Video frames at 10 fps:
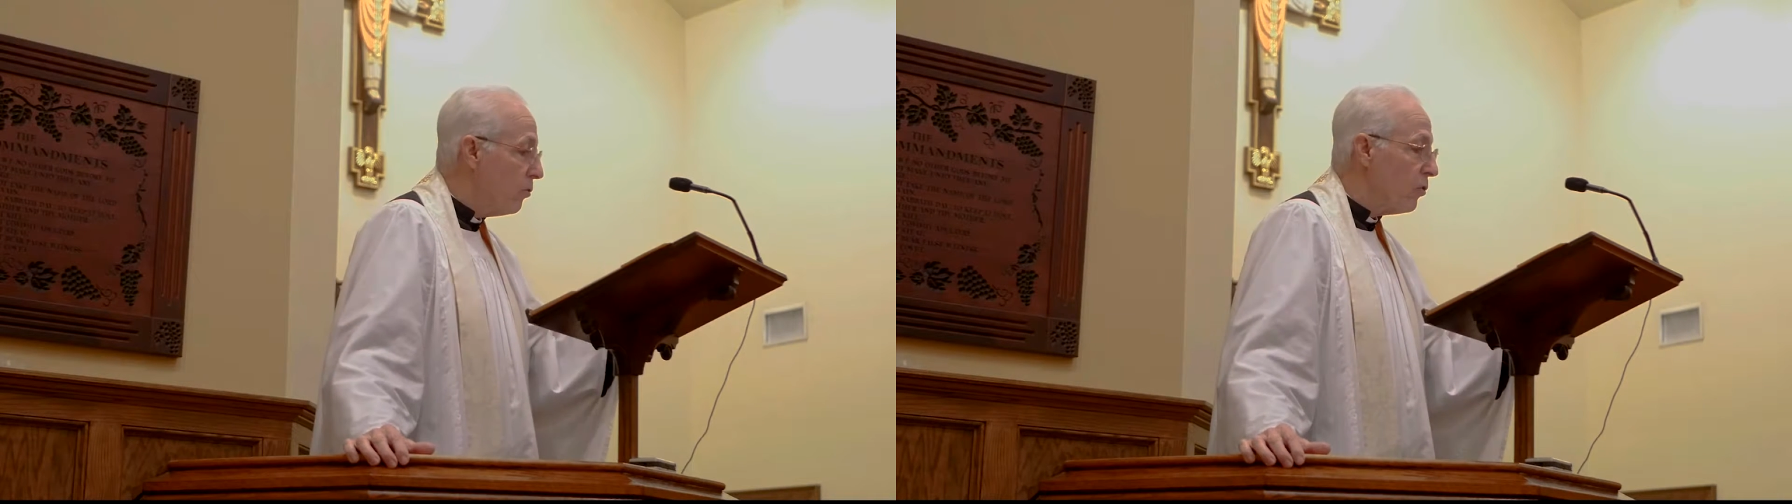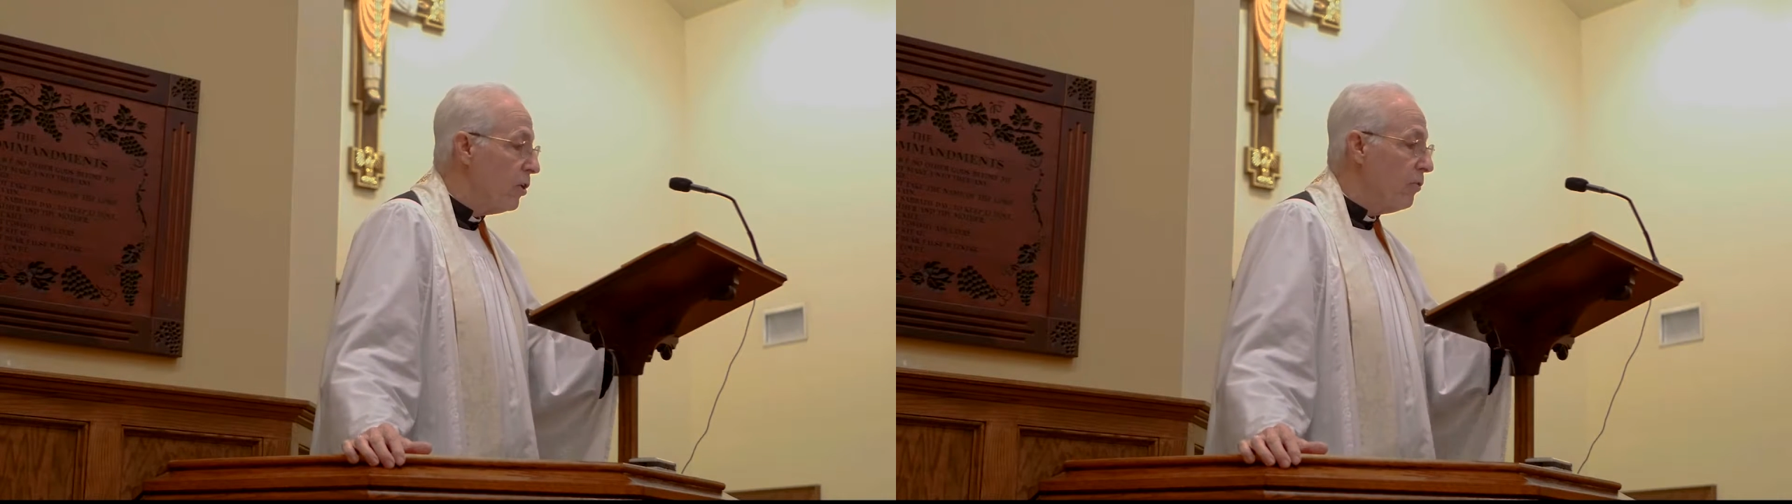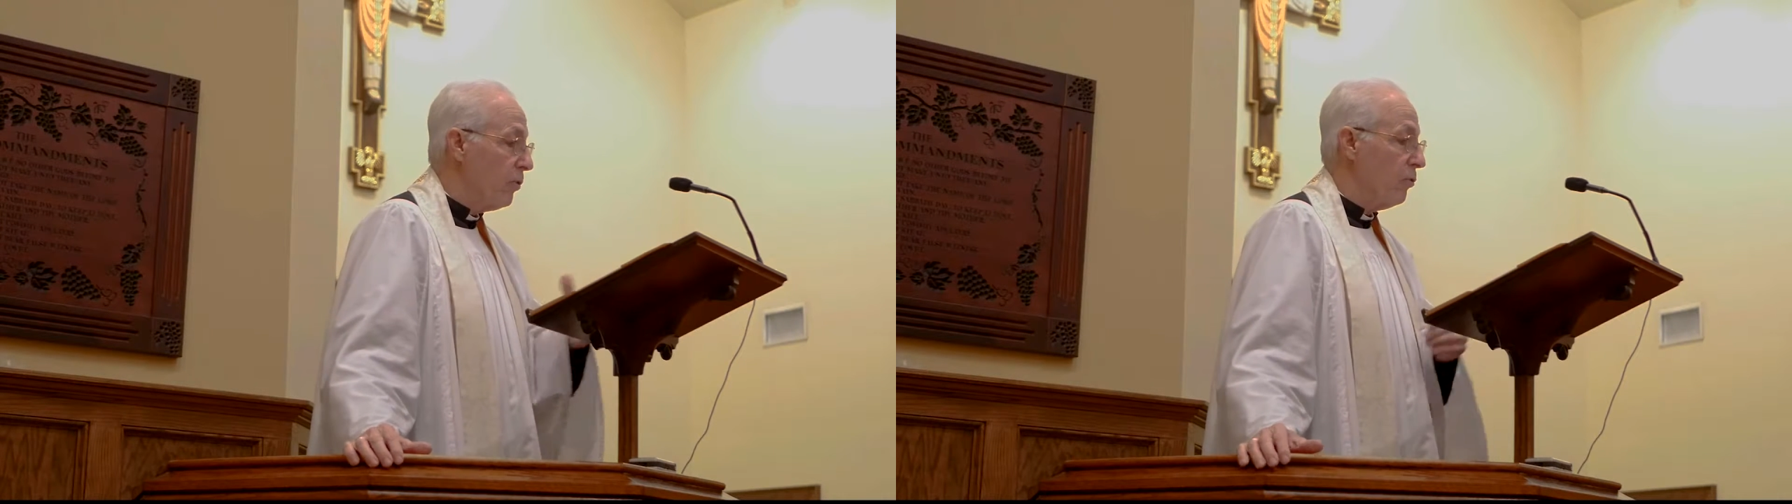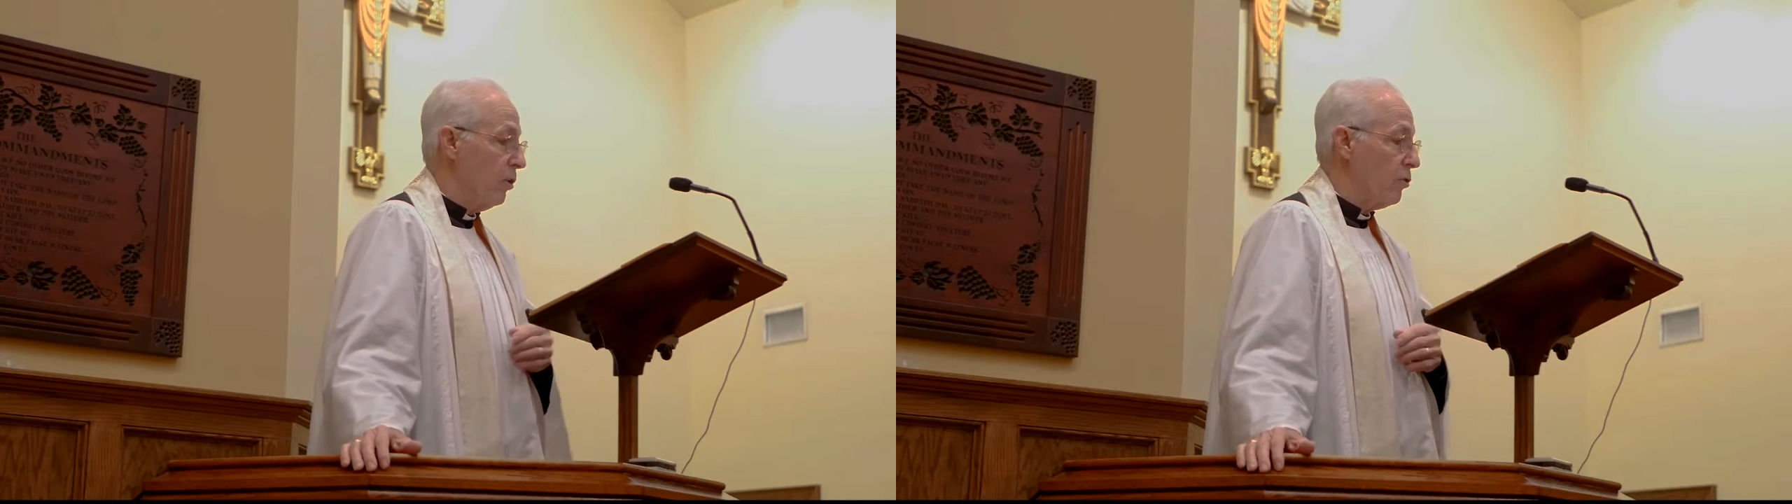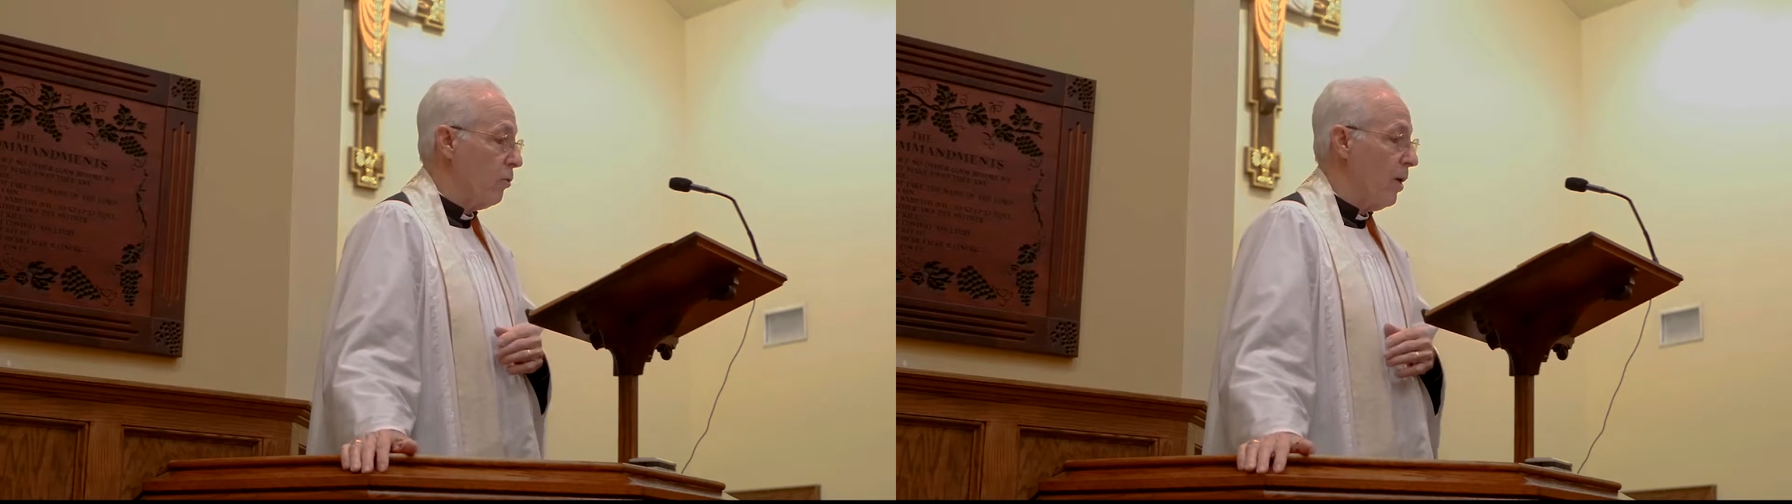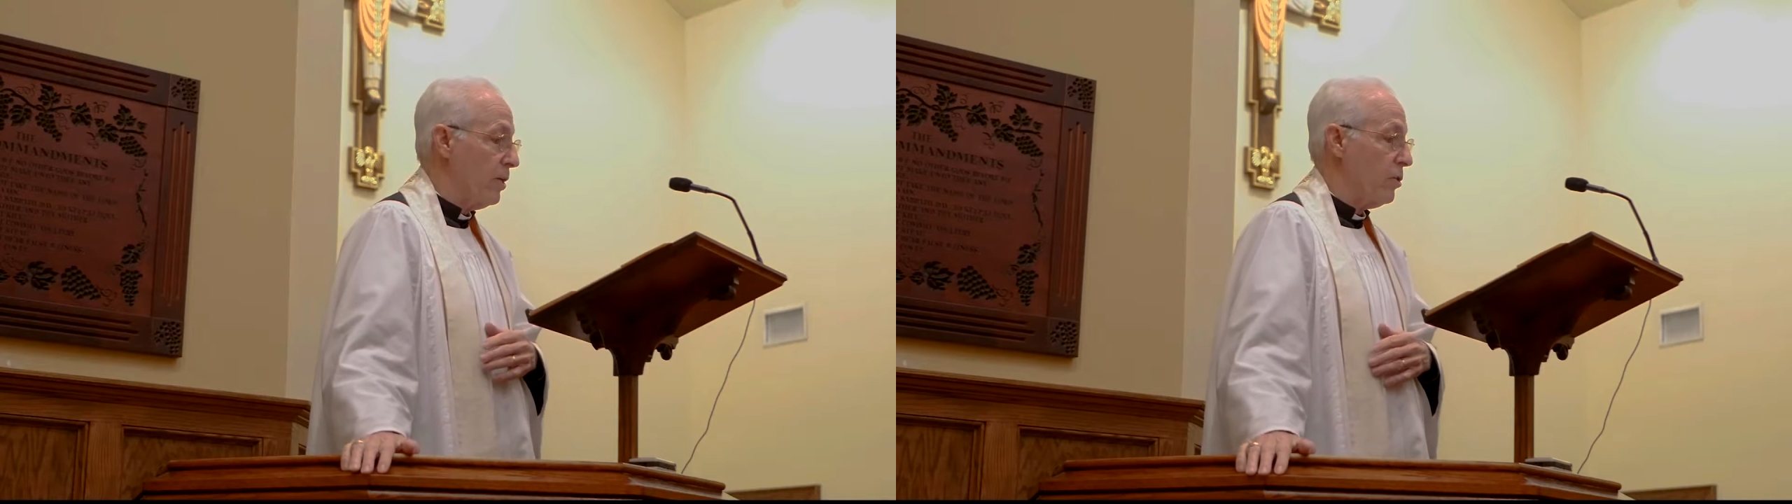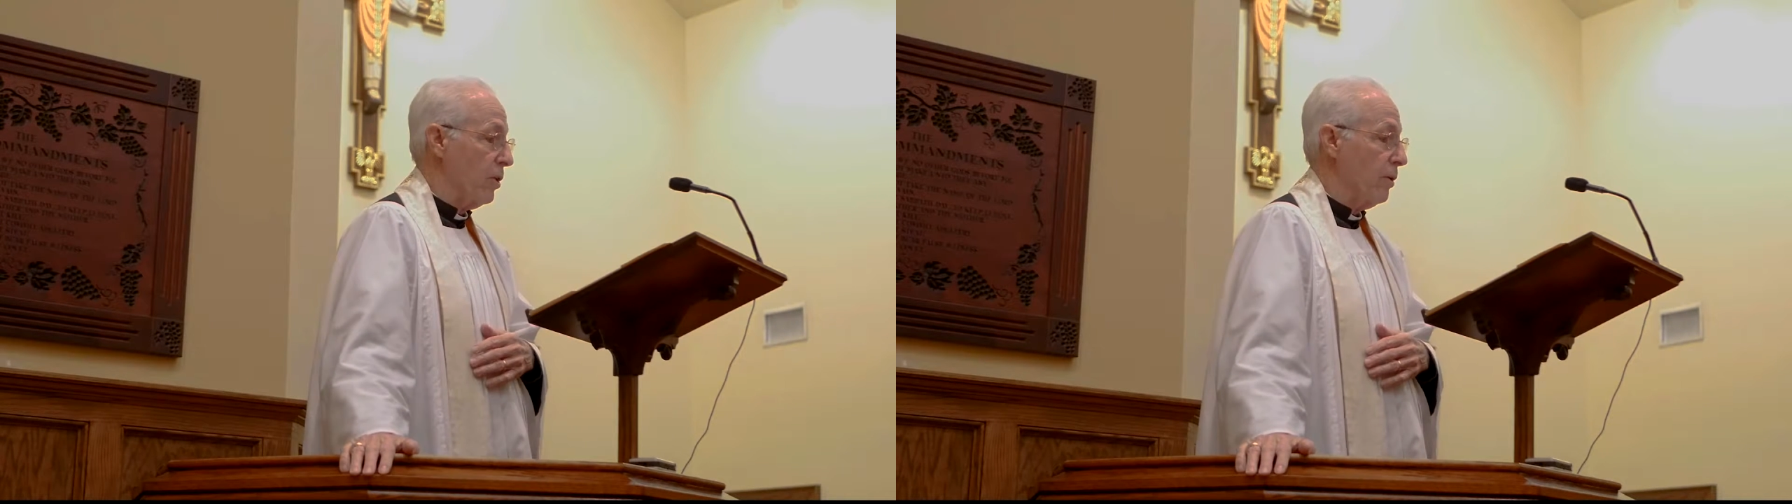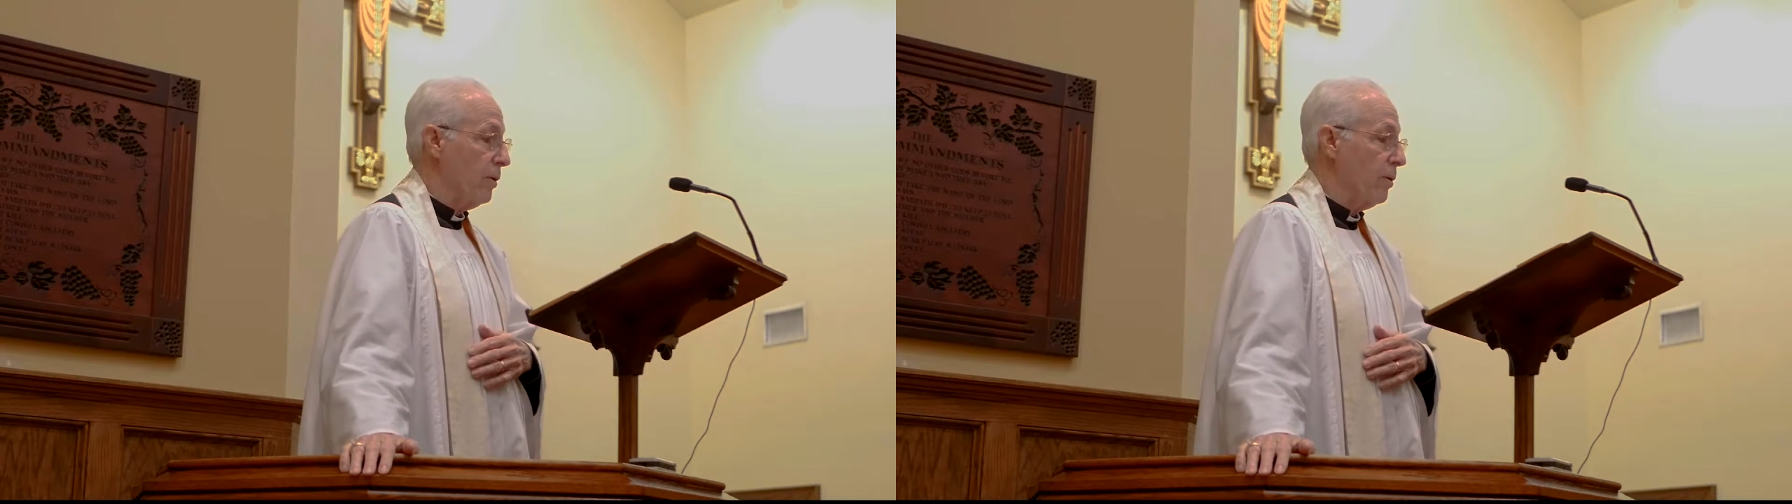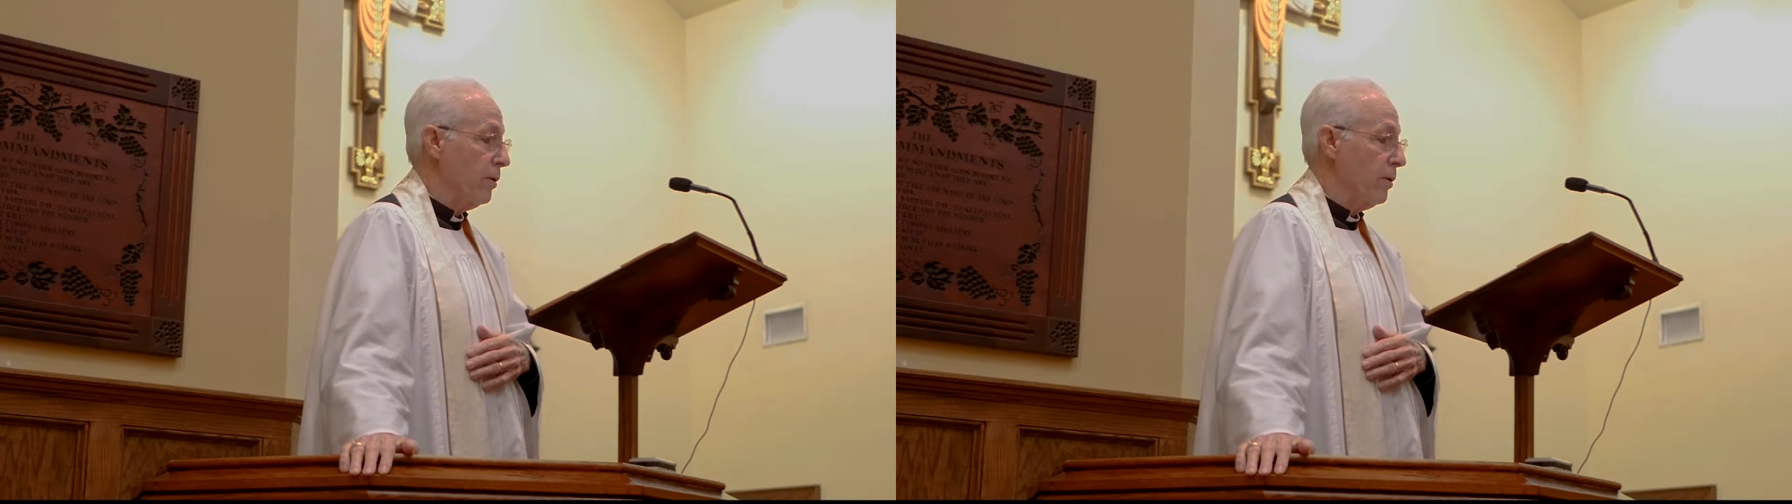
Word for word: conceived the situation.